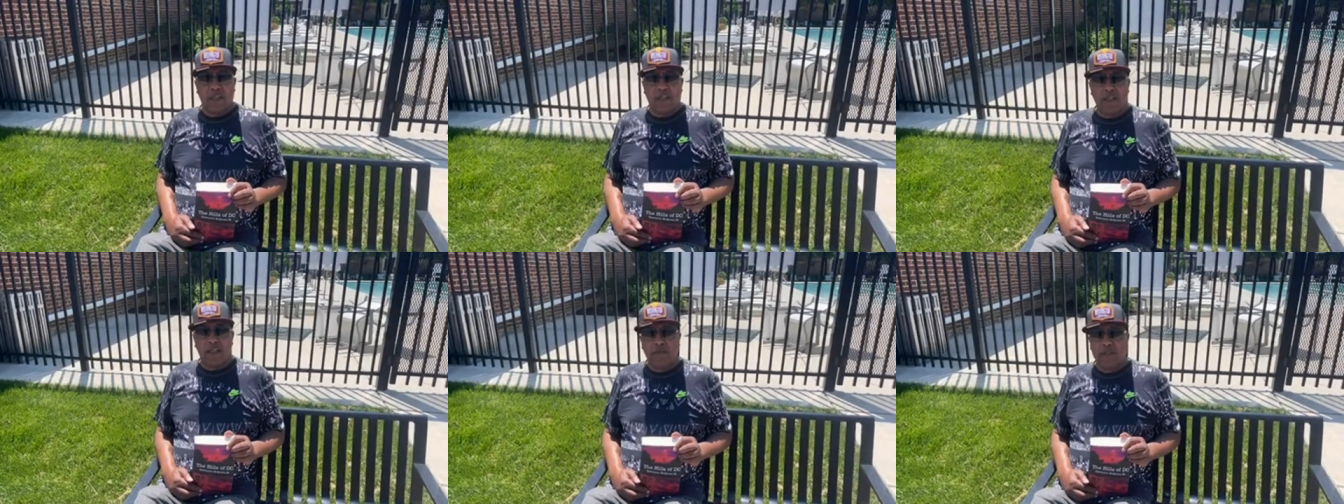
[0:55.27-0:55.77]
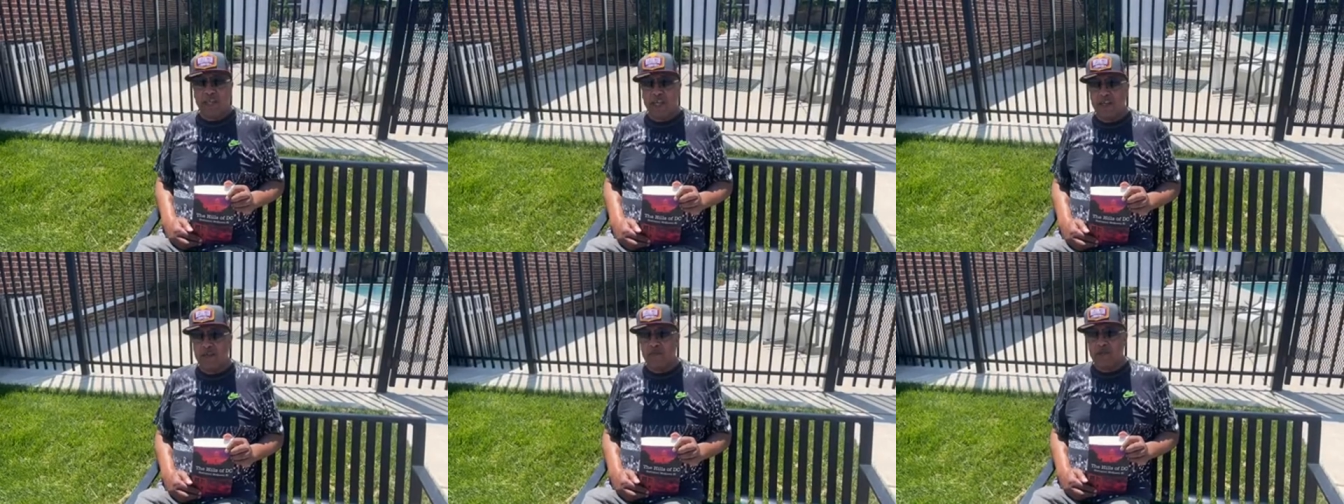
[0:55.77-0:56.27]
And he
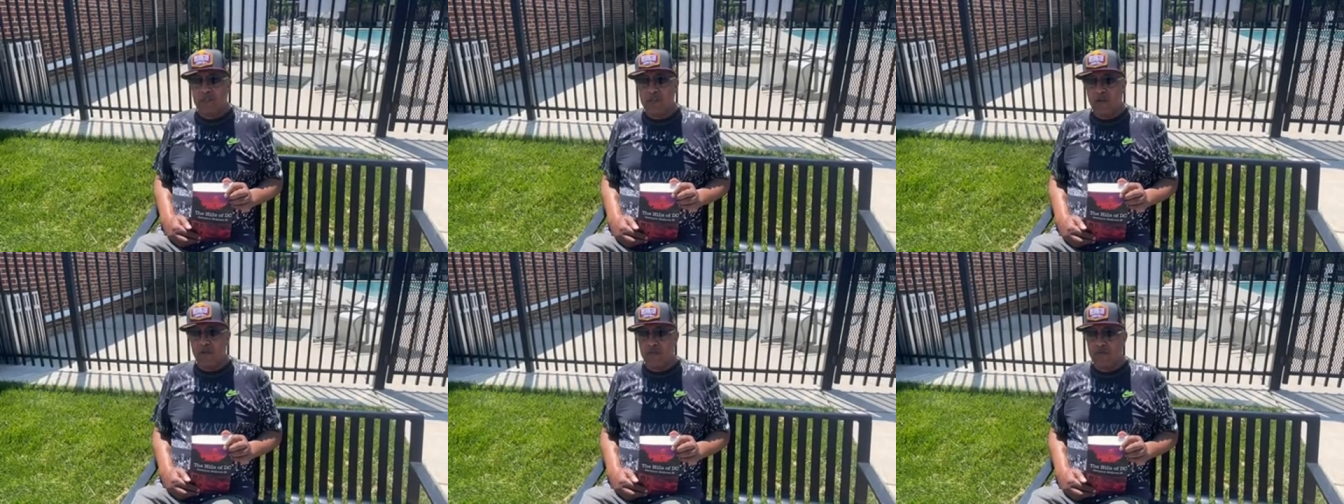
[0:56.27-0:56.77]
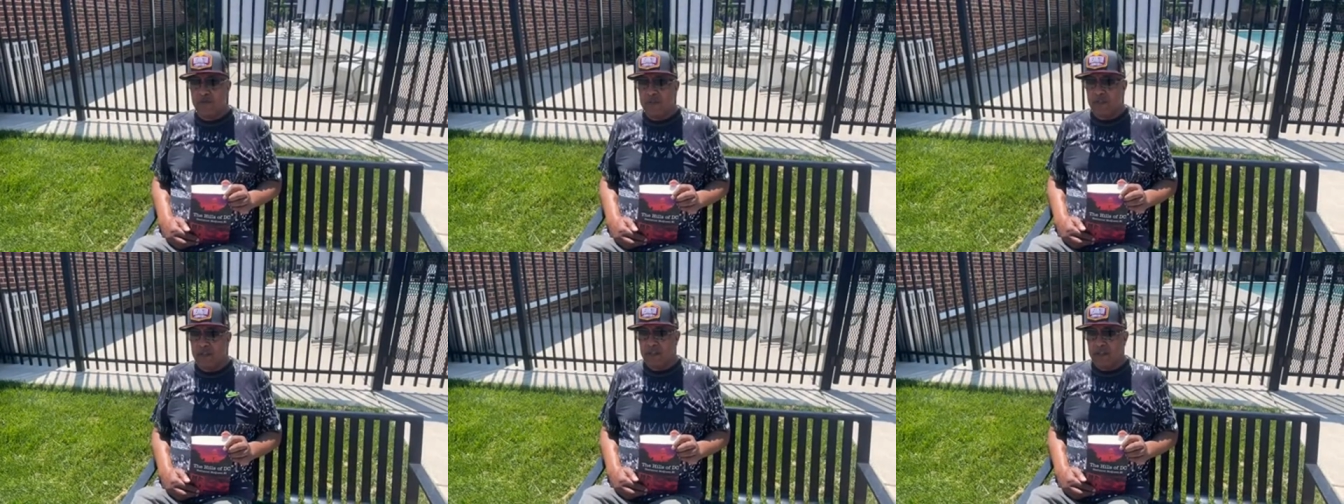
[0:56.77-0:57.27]
became to be known
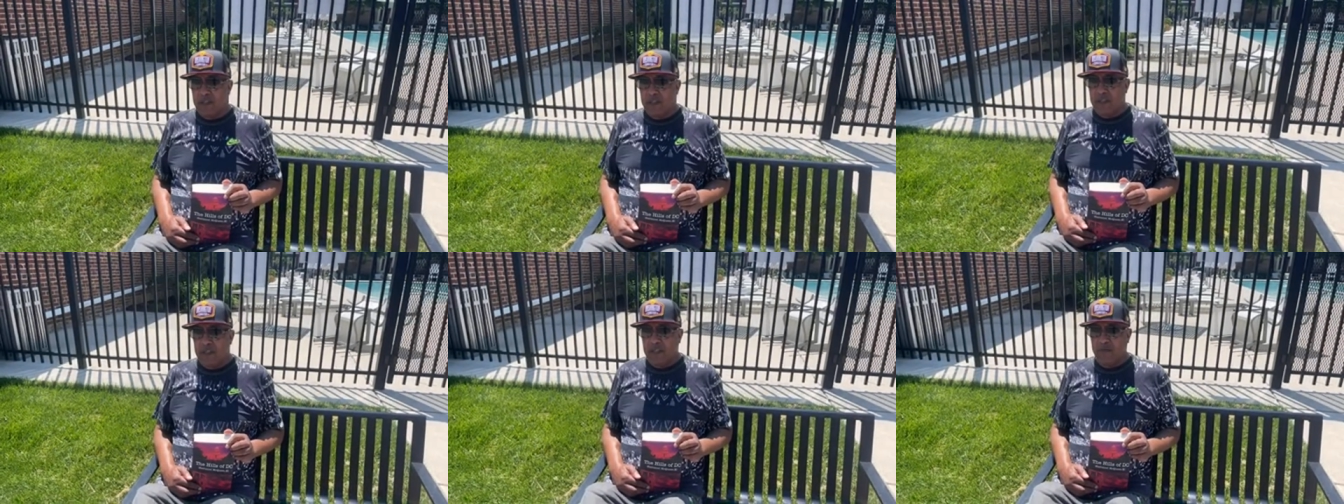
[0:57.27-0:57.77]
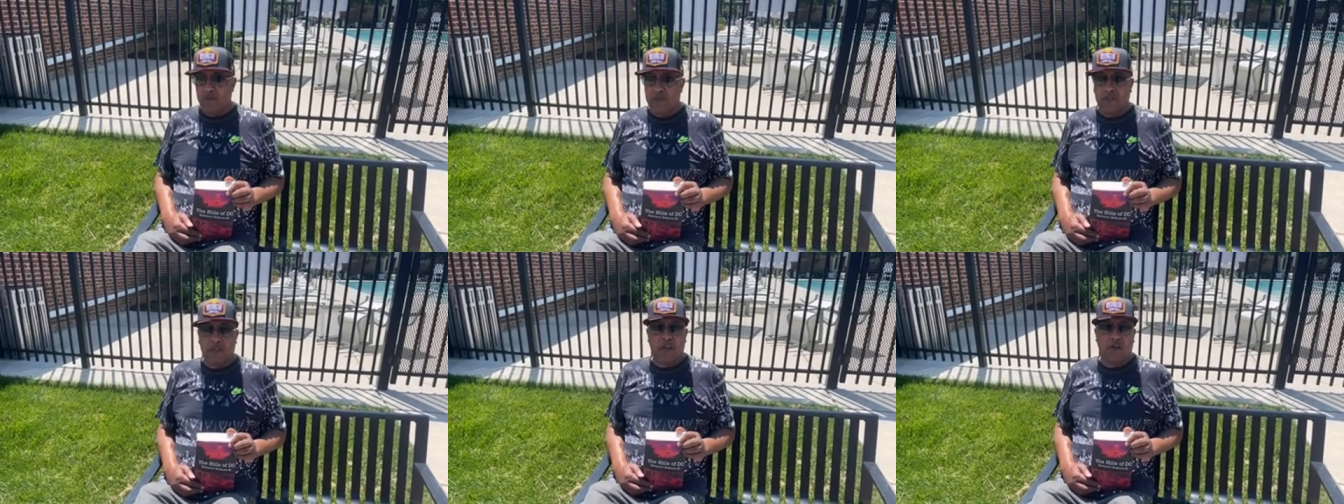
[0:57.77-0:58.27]
as
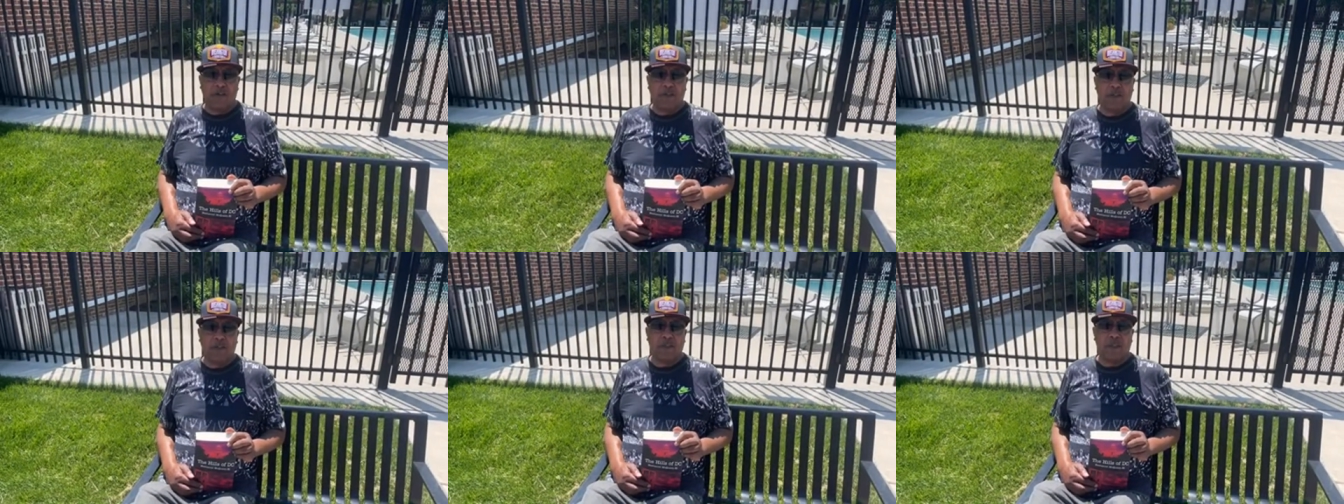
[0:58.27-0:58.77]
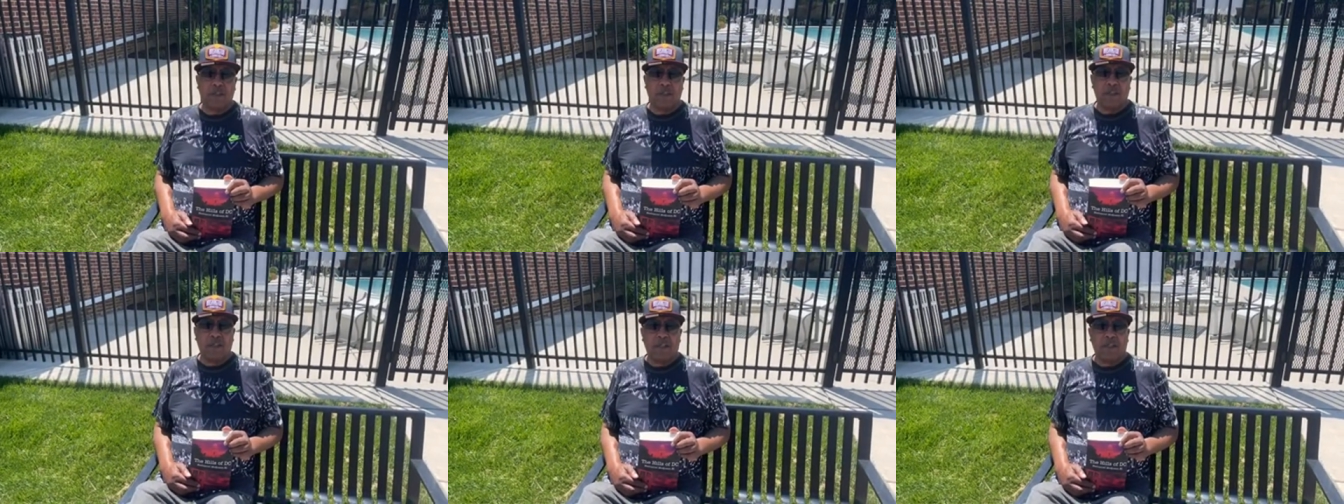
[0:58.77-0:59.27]
one of the Lordens.
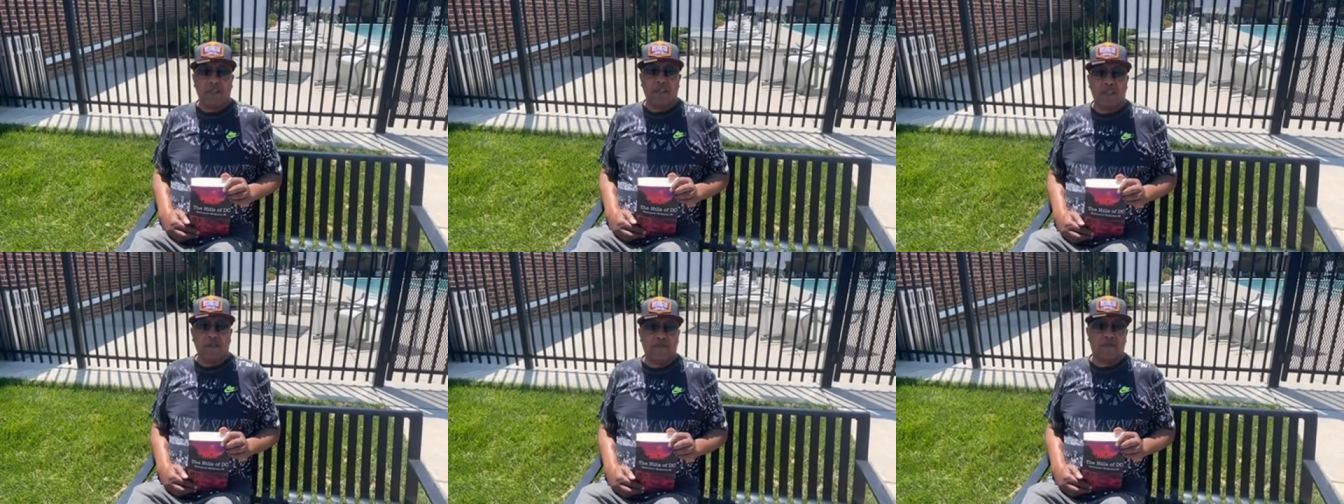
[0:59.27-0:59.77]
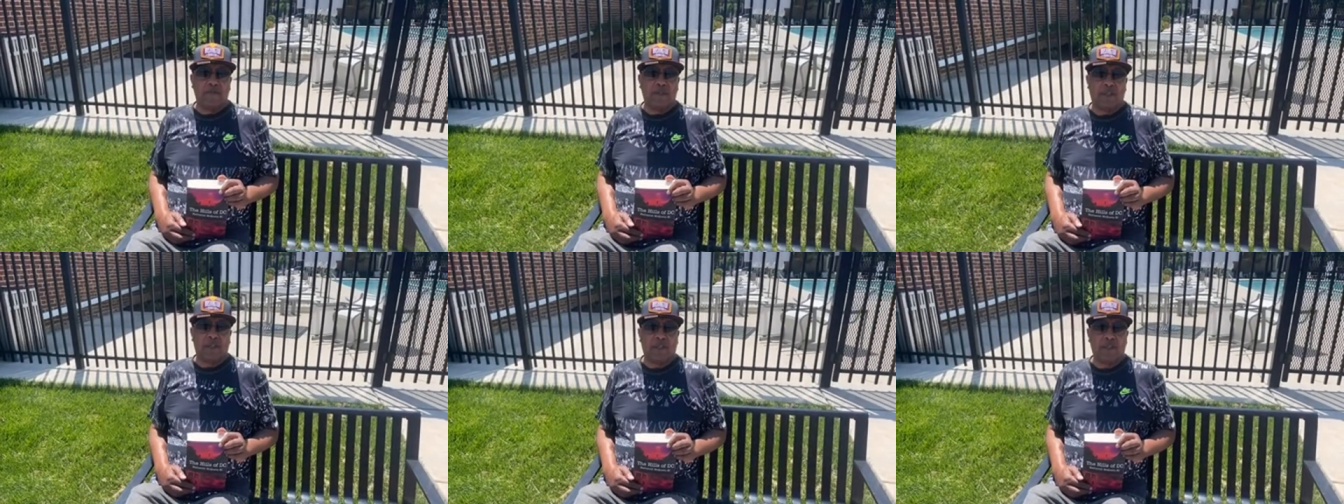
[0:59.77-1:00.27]

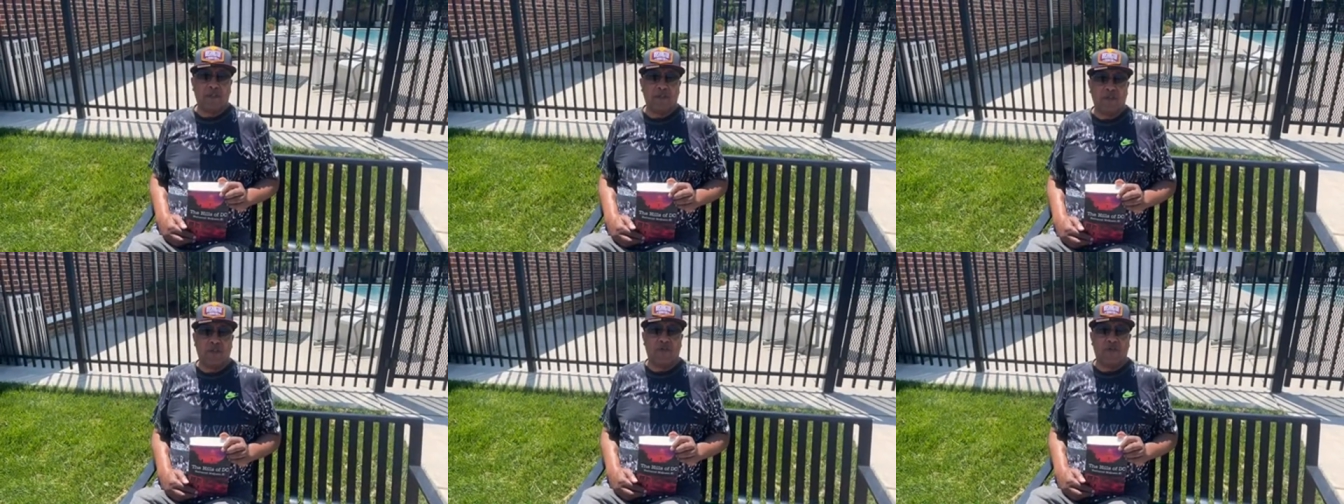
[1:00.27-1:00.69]
Infamous, you